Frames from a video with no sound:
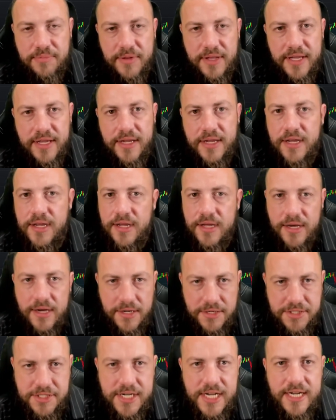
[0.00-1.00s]
play,
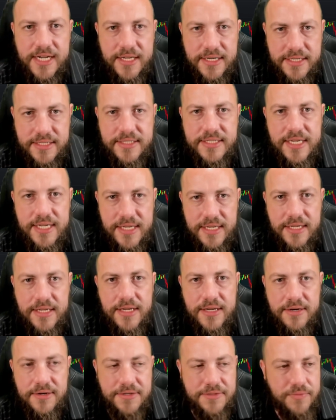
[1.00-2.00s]
I'll check it in 10
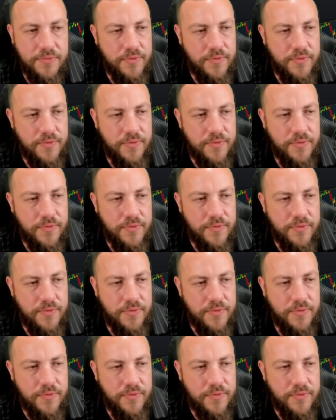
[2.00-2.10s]
years.